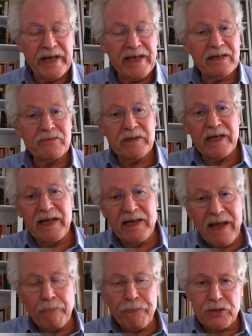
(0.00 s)

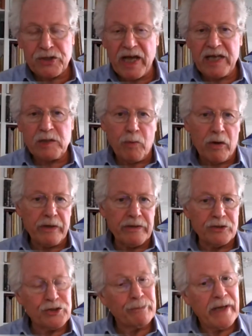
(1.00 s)
They emphasize
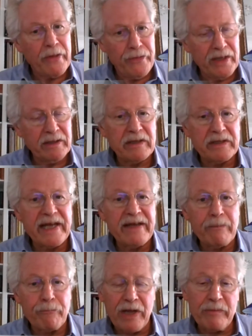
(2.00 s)
partnership. I think that
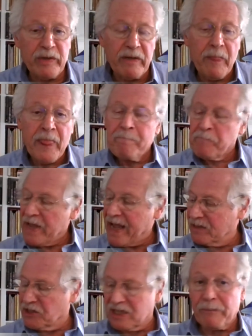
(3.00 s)
ADEA maybe
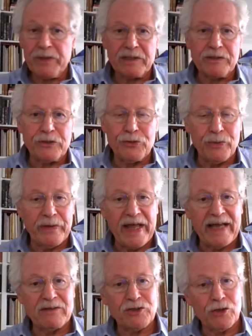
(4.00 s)
had something to do with that.